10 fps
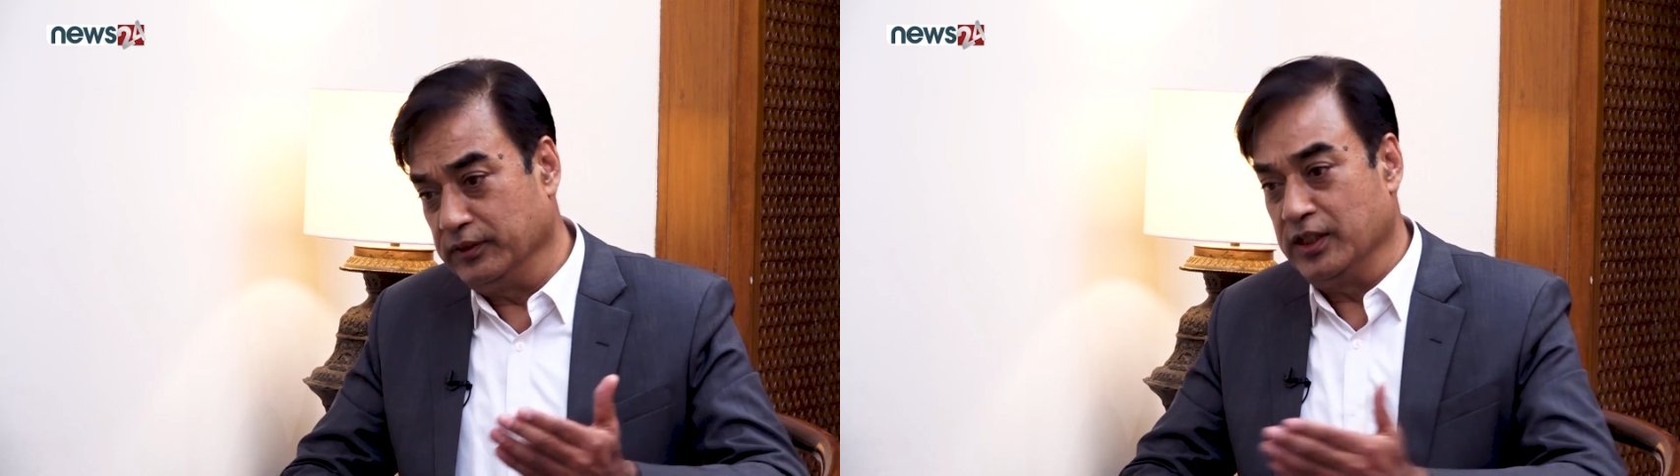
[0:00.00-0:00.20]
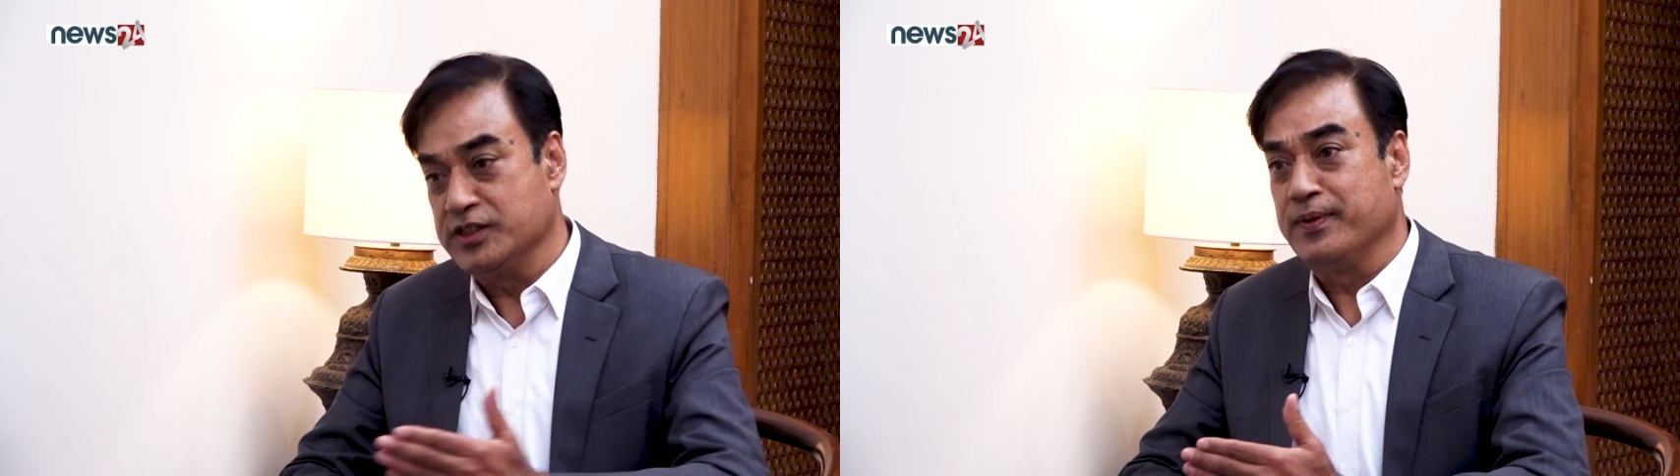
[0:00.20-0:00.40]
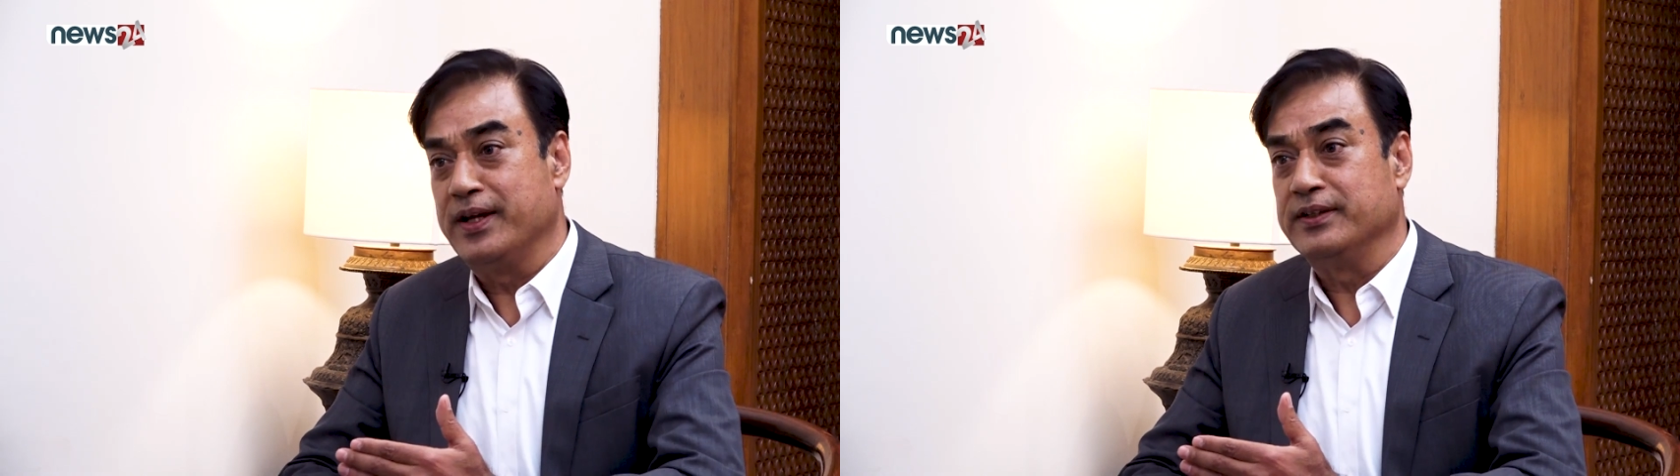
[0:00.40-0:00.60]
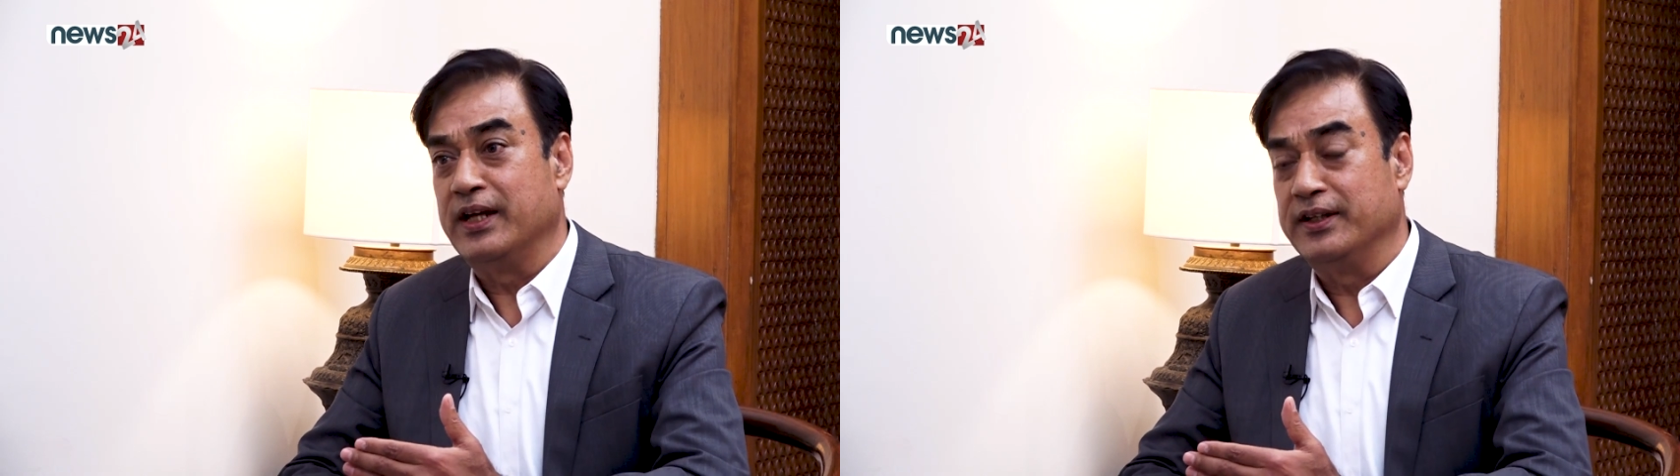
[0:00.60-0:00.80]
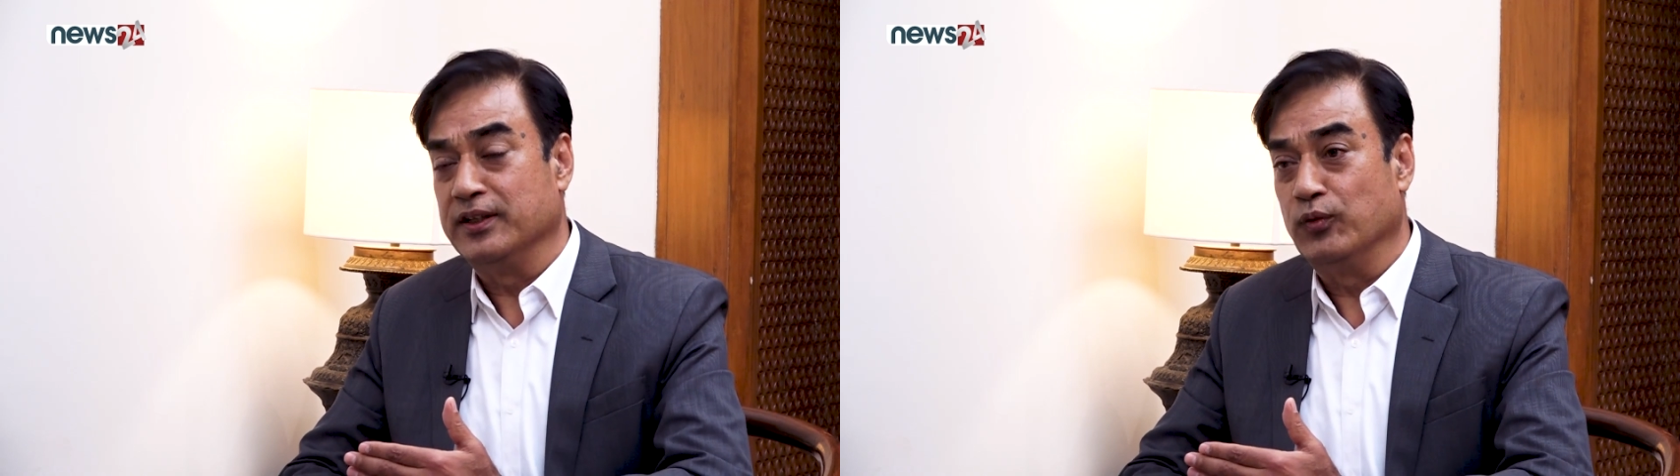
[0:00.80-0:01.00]
husband
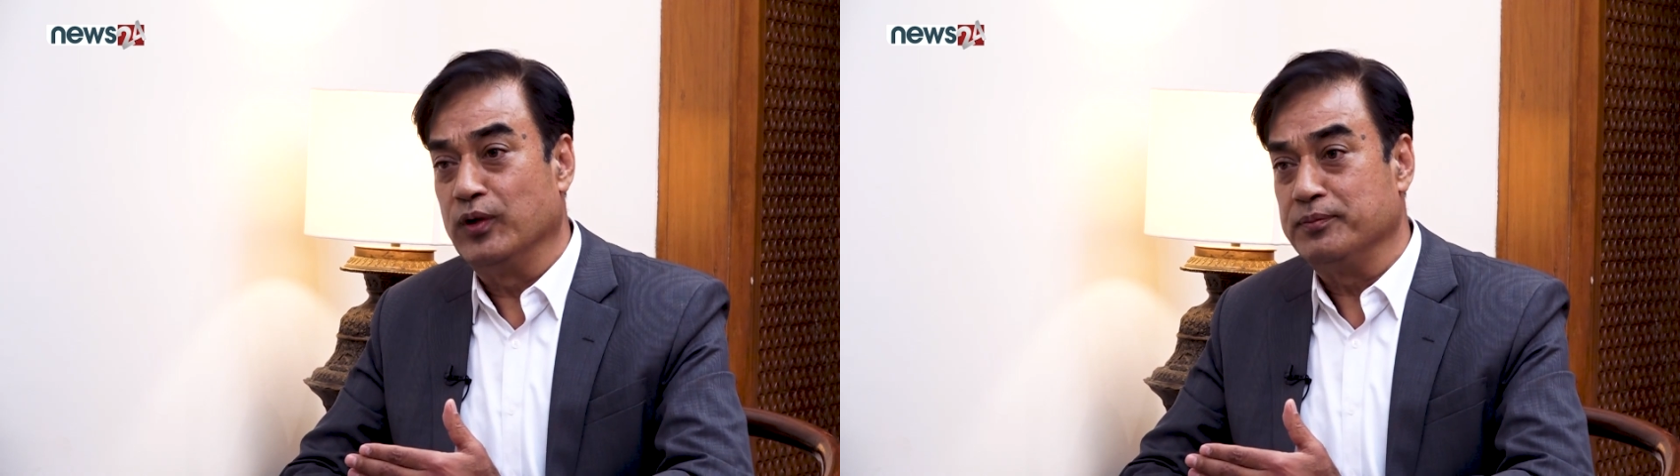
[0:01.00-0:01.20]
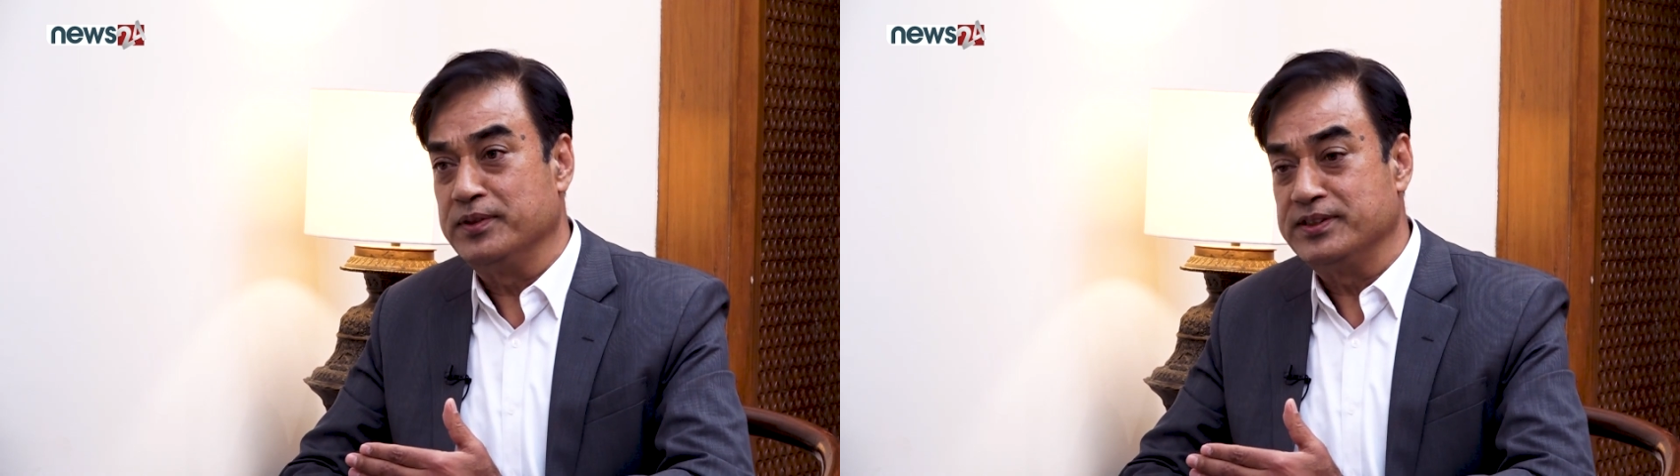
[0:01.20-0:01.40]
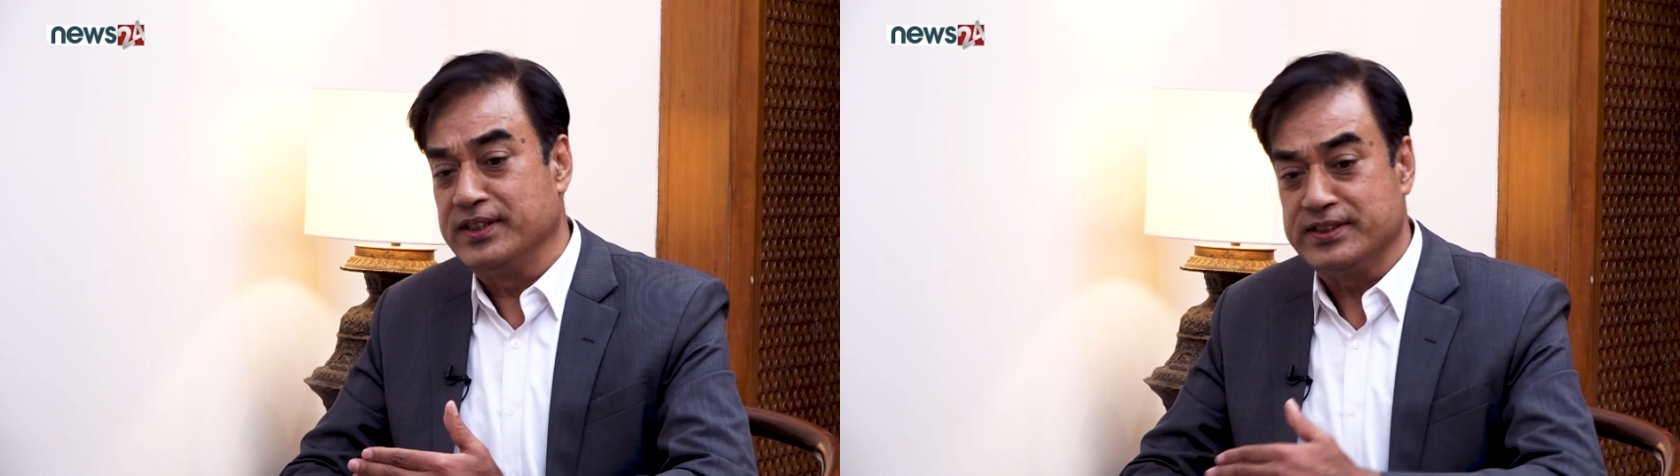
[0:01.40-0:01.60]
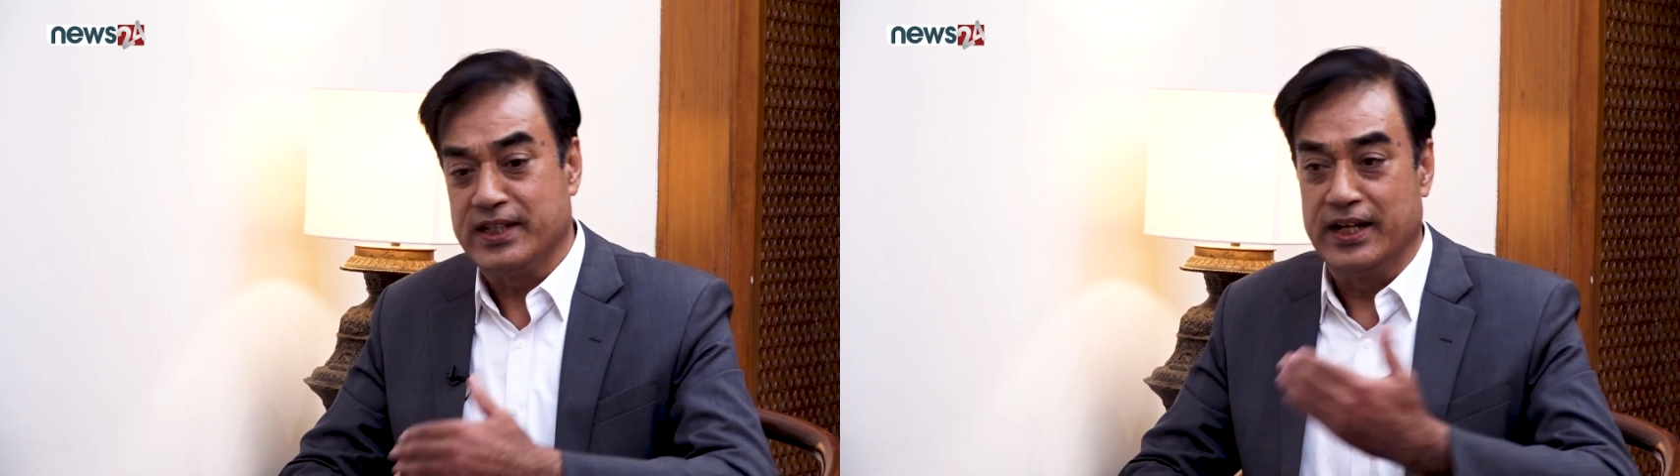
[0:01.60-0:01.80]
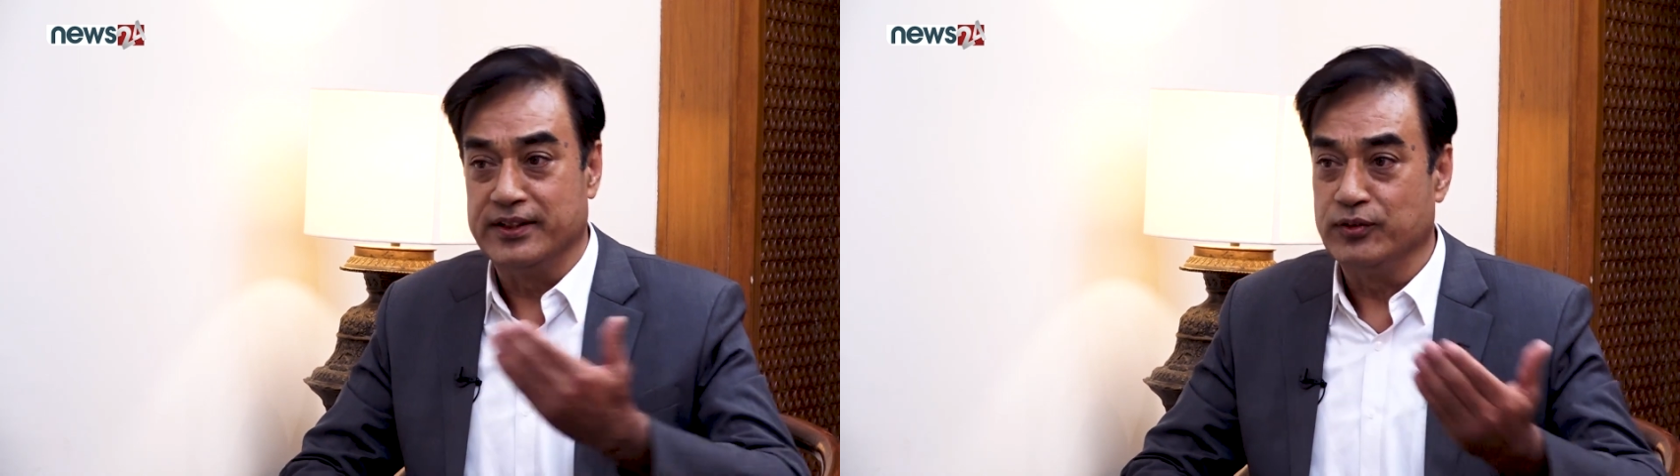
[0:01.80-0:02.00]
handle one business
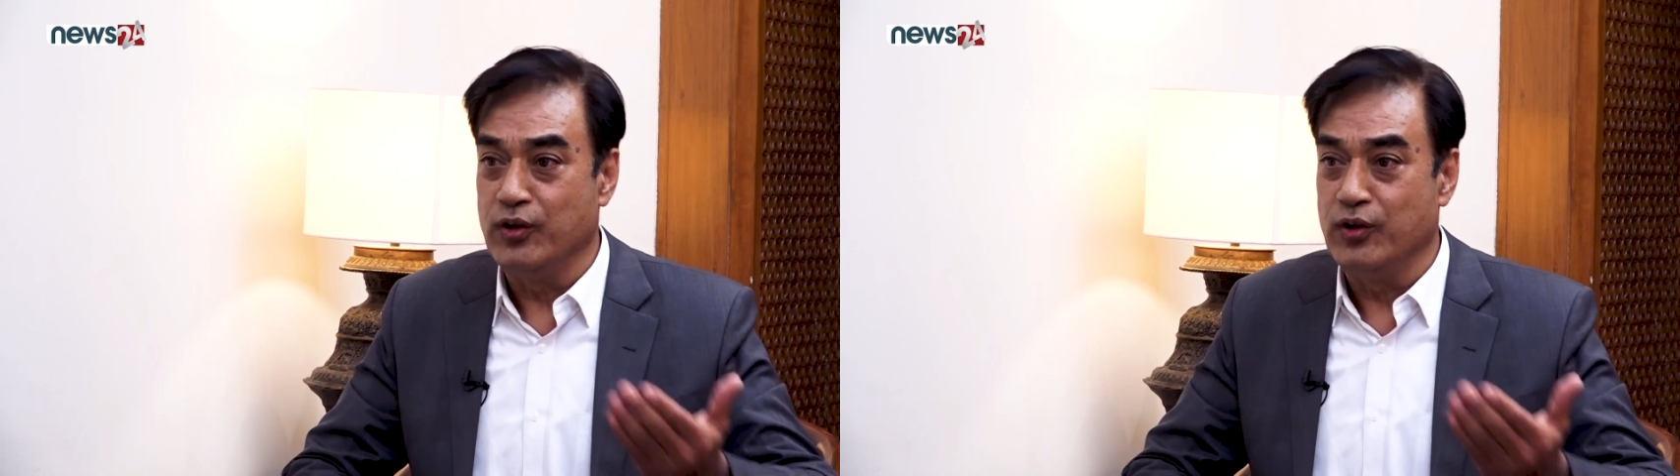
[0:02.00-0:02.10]
and the